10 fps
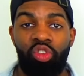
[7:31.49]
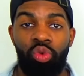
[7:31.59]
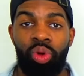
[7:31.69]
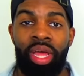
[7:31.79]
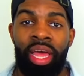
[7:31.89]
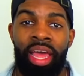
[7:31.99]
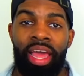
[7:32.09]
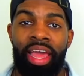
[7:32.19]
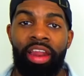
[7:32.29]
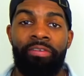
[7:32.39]
to
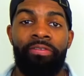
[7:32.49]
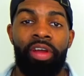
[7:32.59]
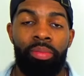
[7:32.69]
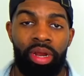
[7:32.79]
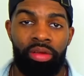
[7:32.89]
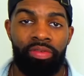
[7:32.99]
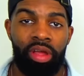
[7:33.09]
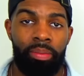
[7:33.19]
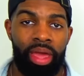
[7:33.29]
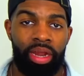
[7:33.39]
an affirmative
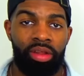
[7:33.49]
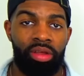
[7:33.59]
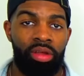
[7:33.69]
command.